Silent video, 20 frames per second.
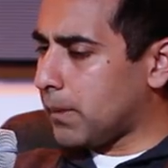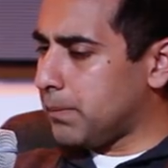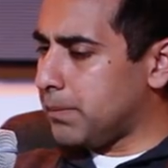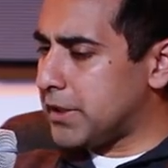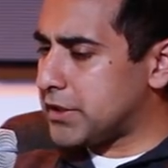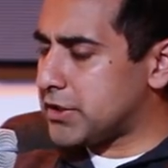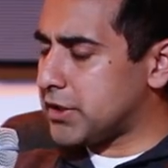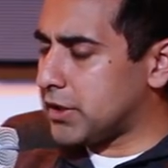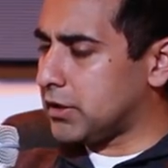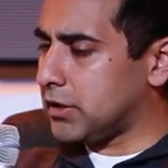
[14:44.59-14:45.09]

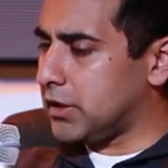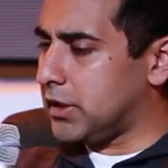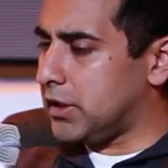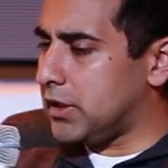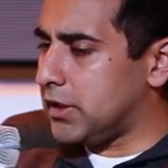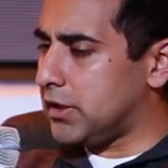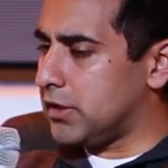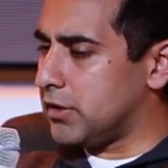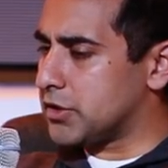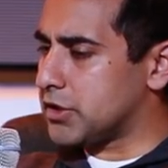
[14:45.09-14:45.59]
basically,
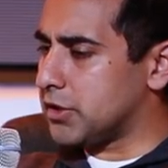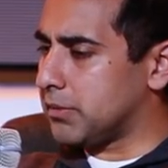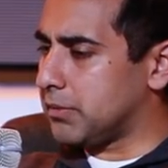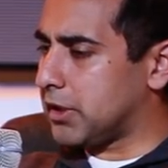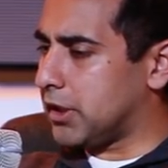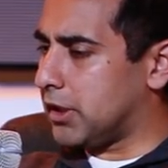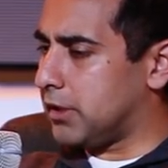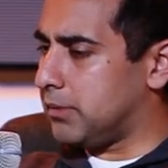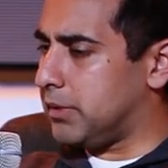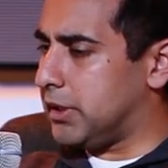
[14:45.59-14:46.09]
you know,
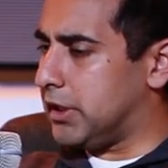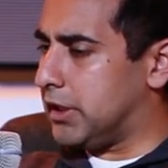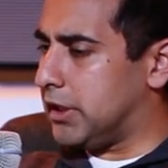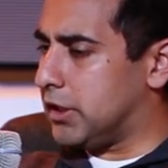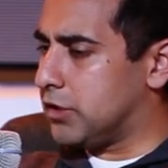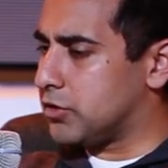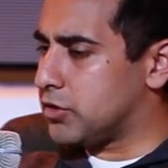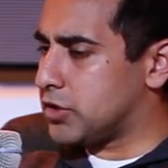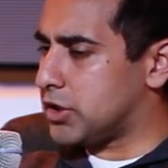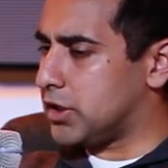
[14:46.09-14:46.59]
something I'd been
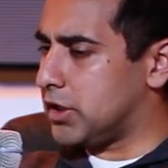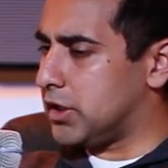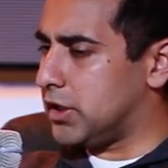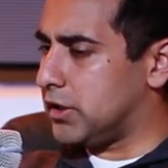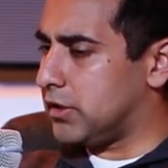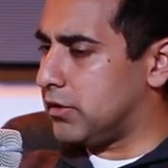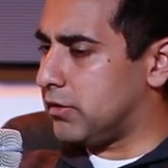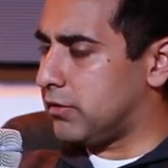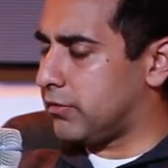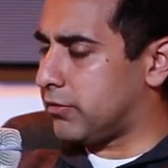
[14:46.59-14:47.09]
interested
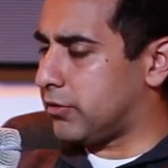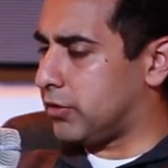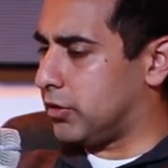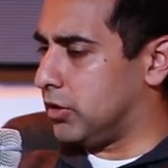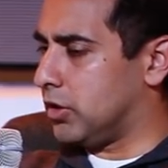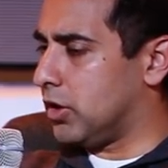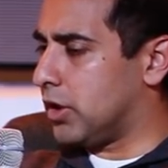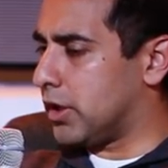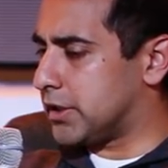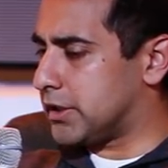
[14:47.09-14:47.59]
in for a
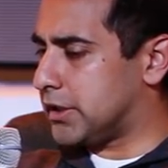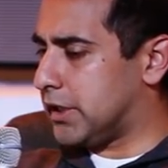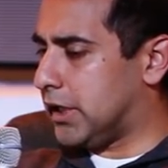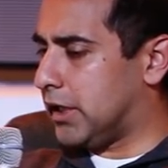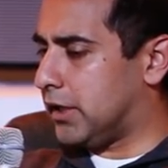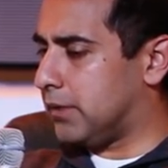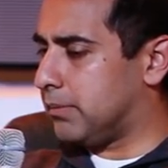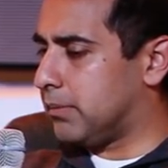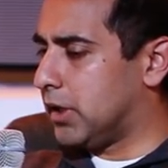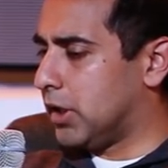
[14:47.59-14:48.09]
long
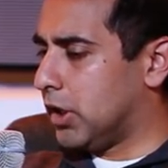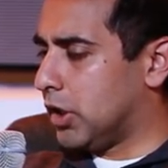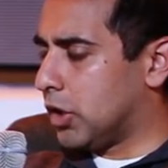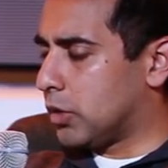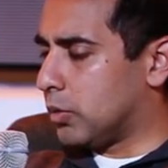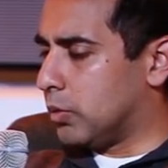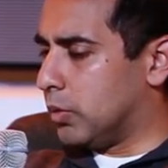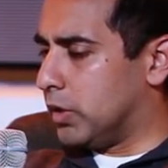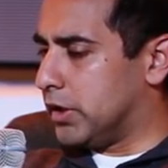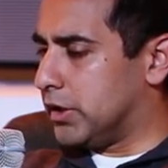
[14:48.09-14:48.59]
time
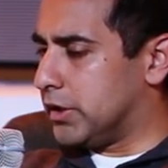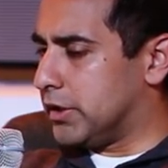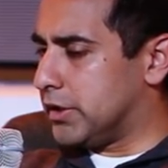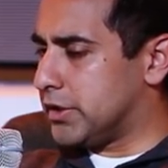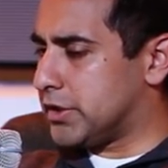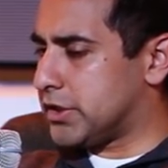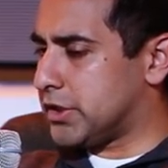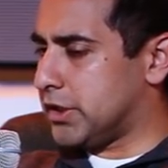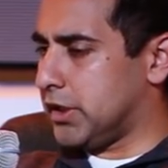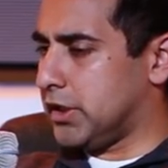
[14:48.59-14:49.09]

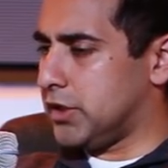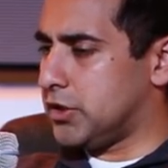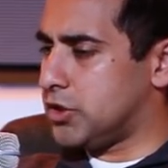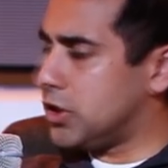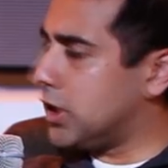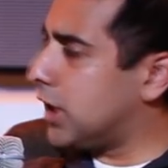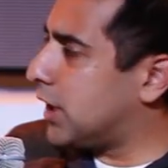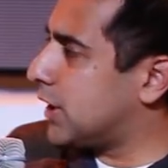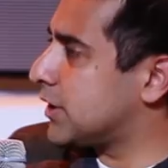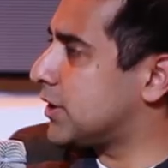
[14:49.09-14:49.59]
was
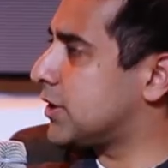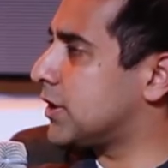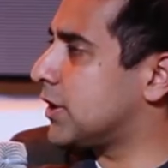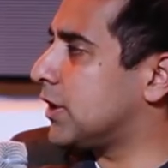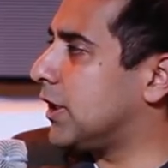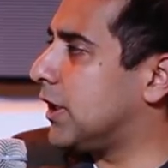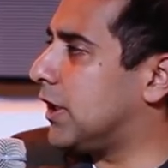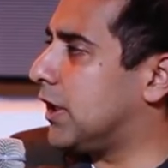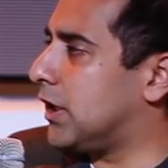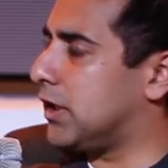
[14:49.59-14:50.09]

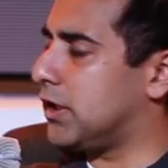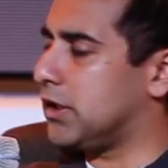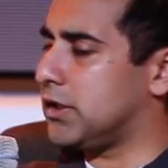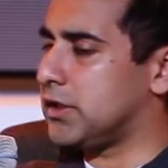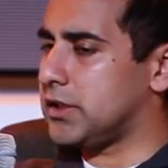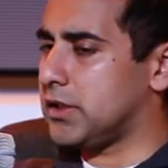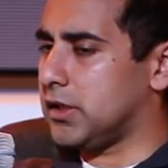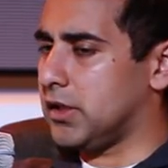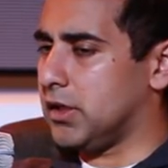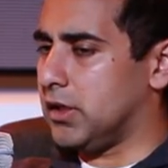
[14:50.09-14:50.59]
genetics,
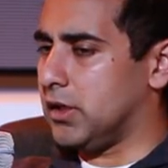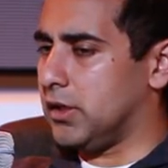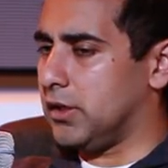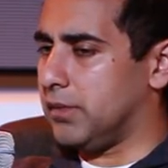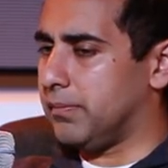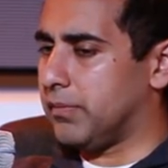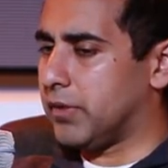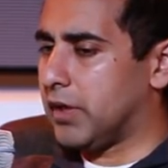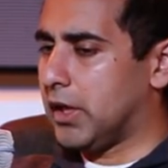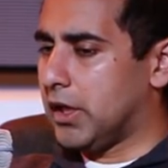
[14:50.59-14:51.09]
and
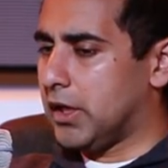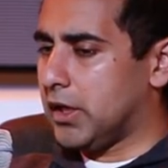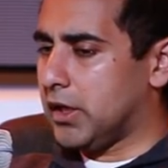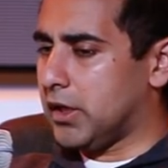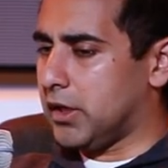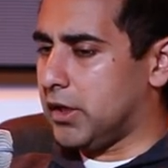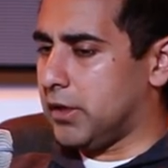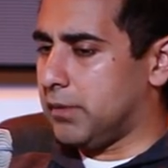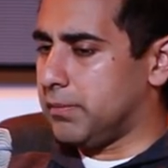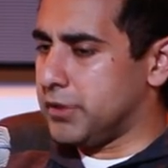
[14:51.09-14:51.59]

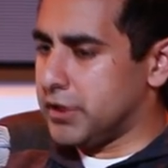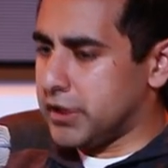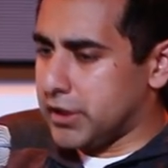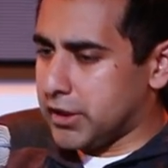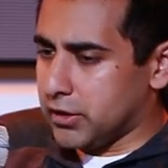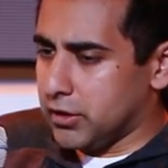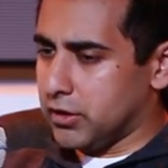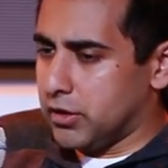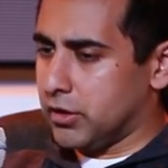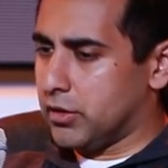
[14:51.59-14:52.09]
in
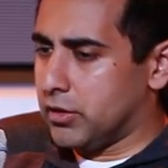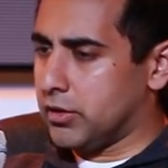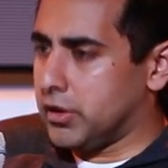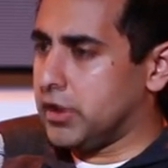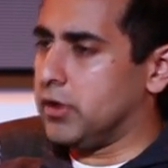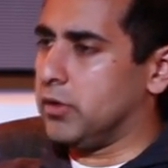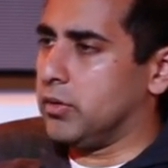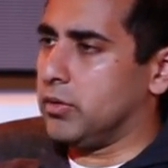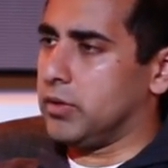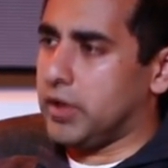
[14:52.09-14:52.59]
particular,
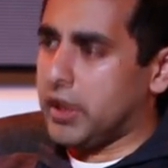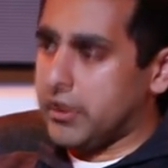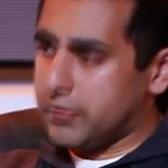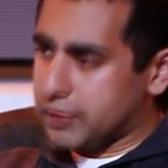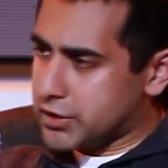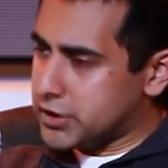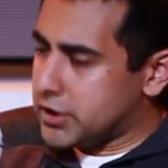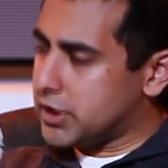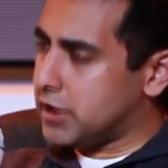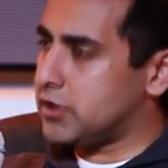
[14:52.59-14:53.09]
you know,
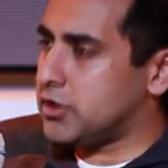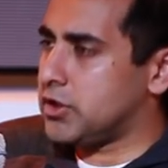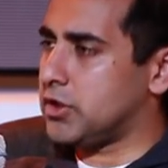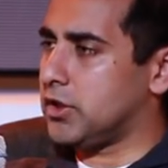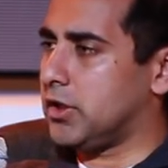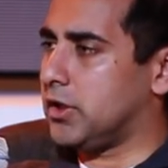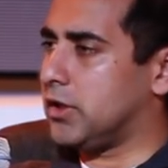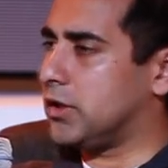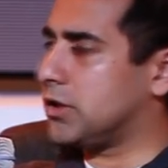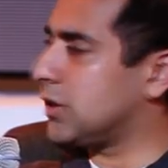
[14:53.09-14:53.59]
life
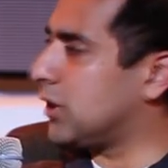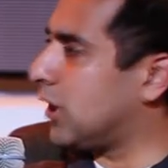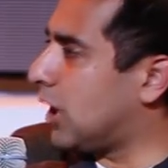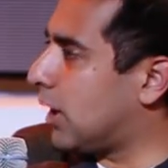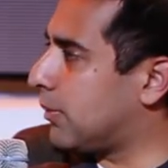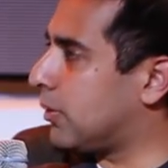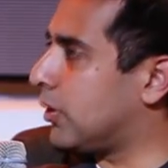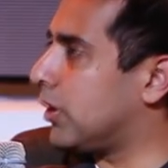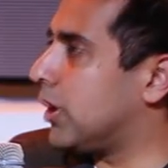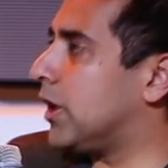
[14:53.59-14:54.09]
extension,
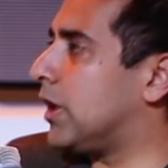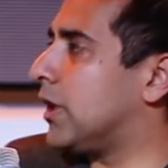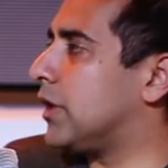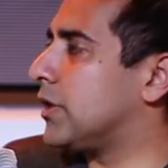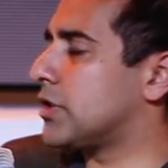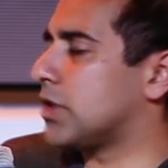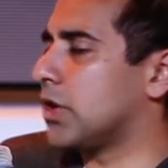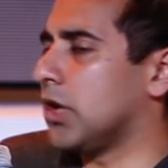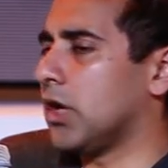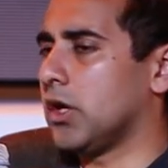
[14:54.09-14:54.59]

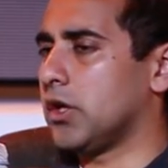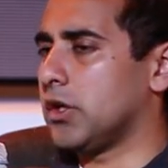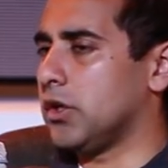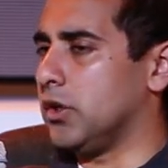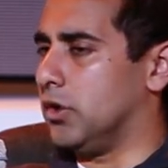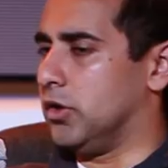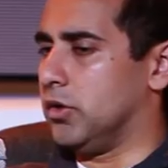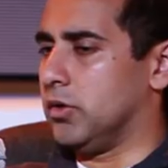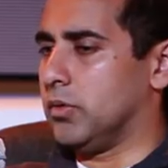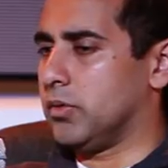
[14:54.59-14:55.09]
telomerase,
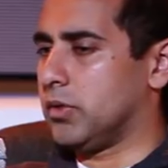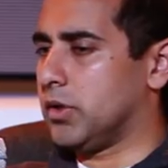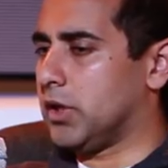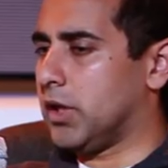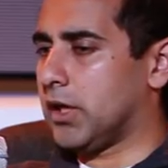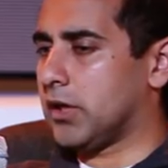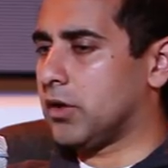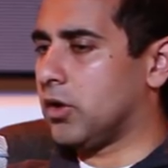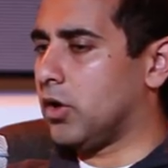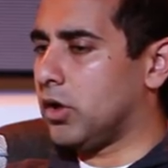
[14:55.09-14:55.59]
you know,
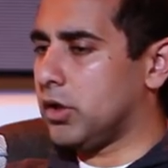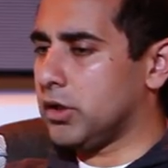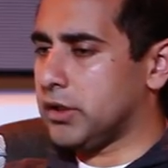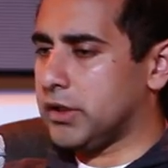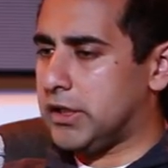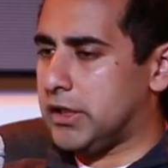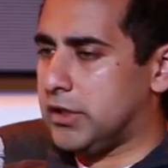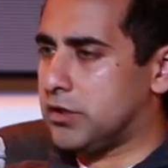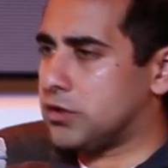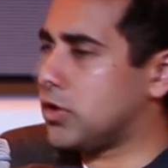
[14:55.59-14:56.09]
like all
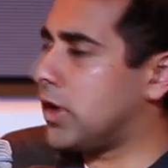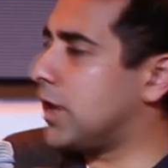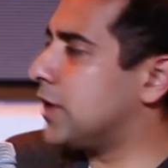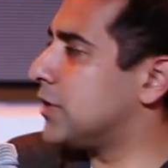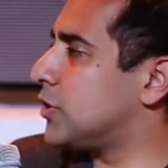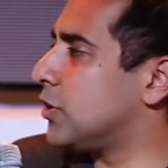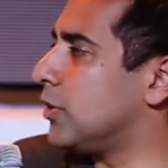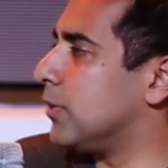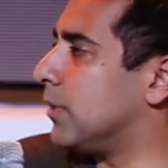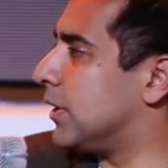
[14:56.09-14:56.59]
the
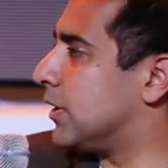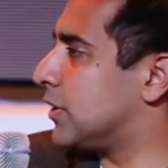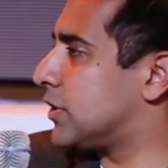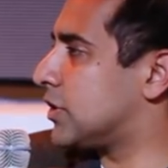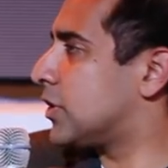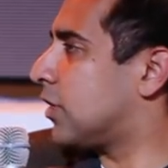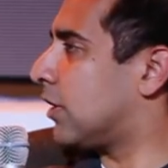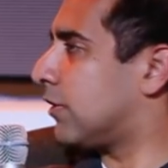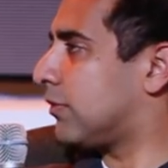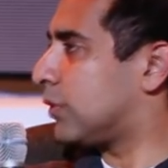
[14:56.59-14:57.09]
transhumanist
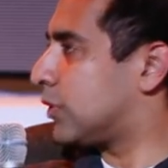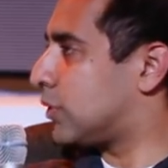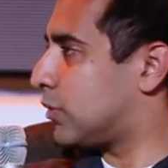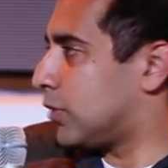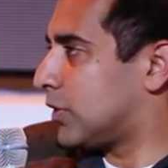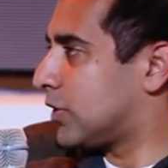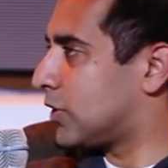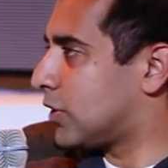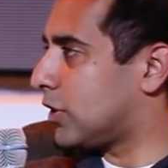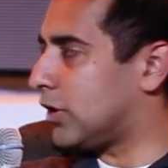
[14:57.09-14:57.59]
stuff, which
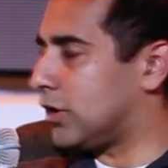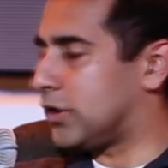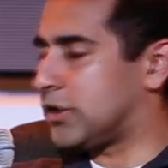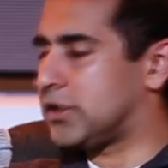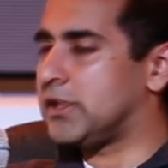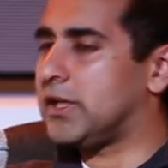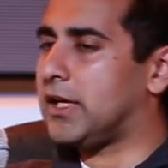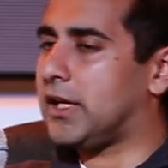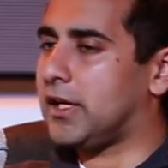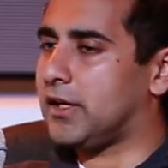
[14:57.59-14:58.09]
we call it
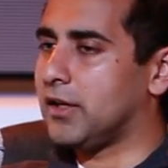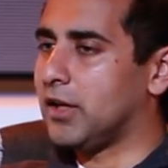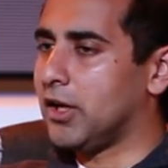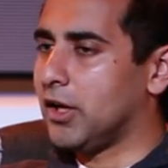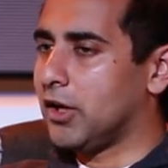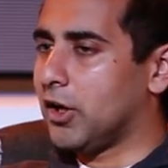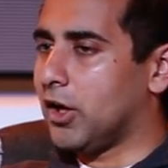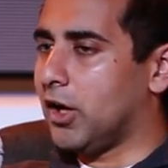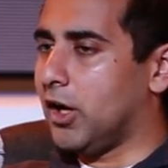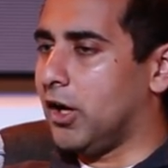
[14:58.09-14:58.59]
today,
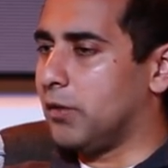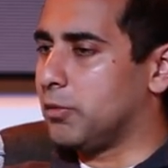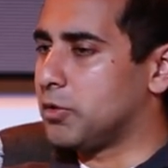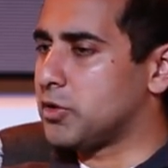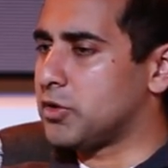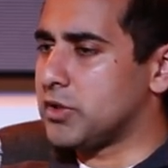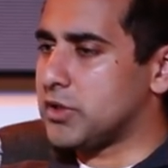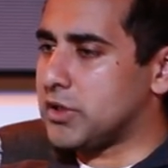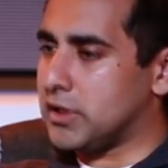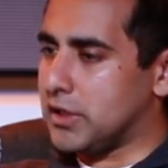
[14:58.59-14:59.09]

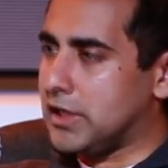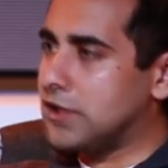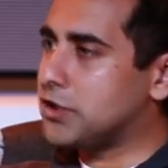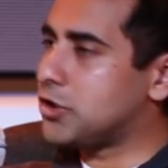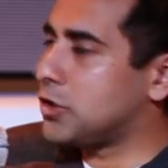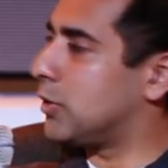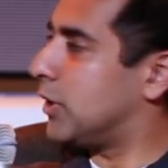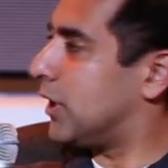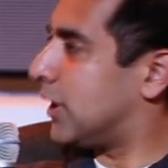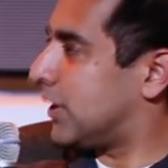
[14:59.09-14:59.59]
which was
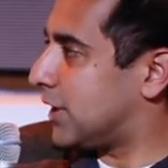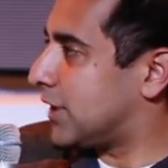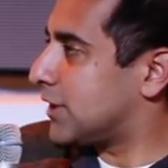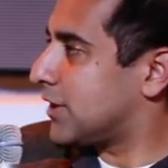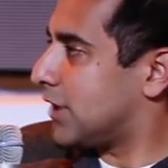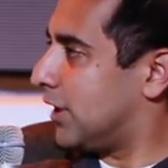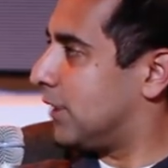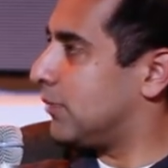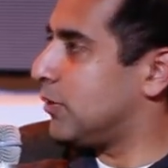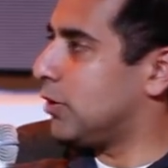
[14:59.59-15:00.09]
Intuit at that
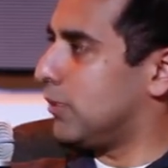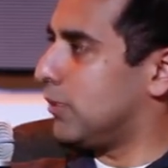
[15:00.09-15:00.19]
time.